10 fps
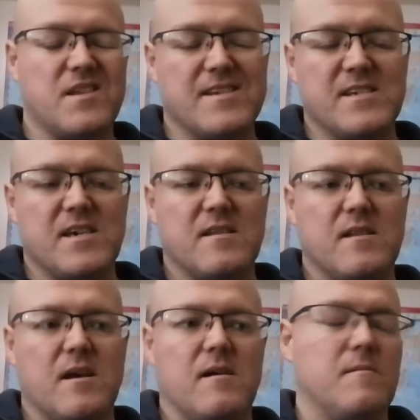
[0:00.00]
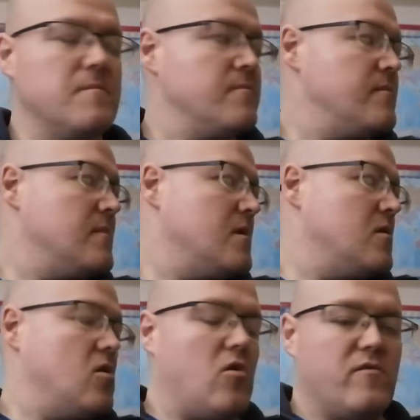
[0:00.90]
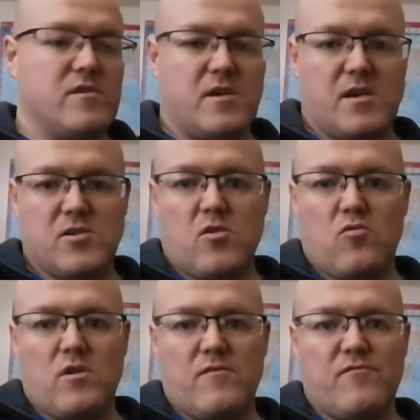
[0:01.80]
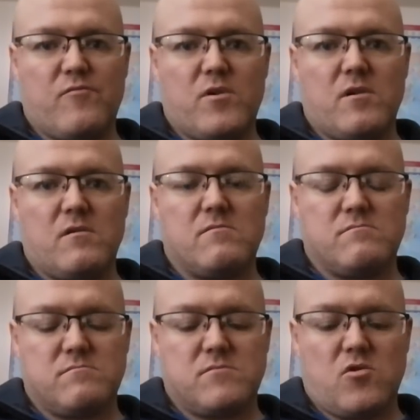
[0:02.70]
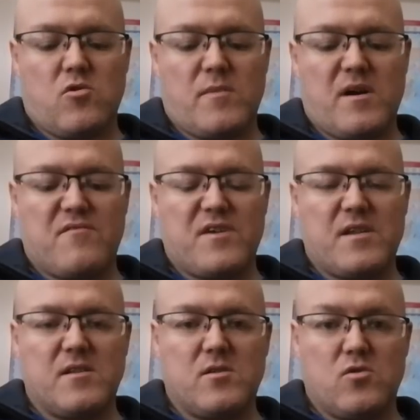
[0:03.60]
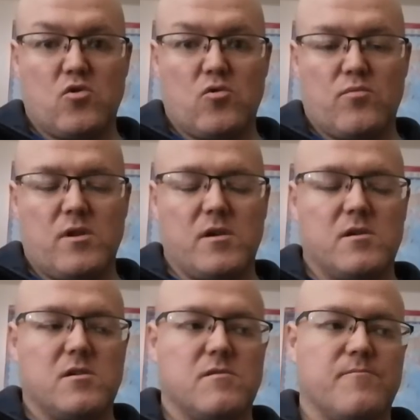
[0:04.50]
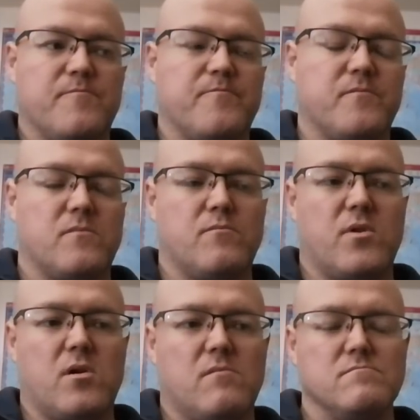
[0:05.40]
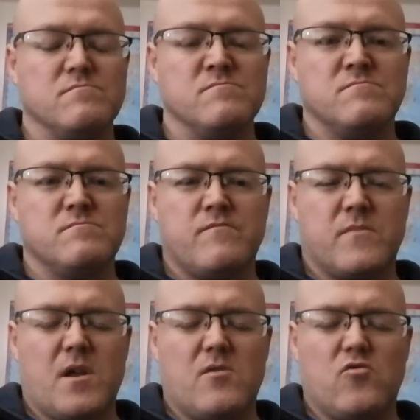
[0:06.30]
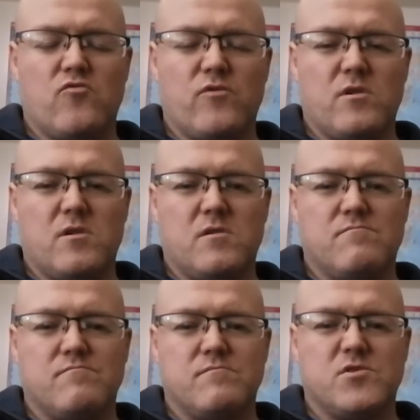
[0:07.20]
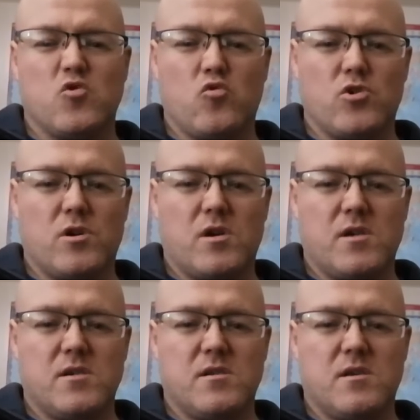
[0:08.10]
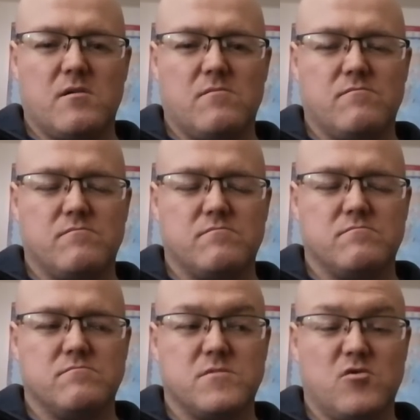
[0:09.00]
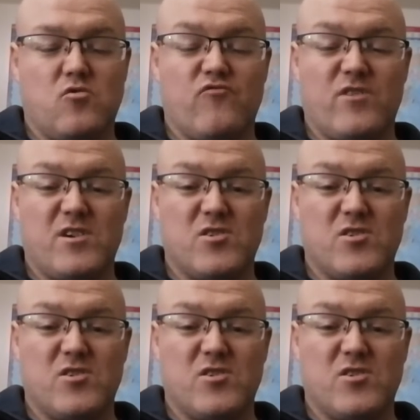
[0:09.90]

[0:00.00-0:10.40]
saying that, obviously I still live where all my offending took place, but I don't really socialise there. Don't really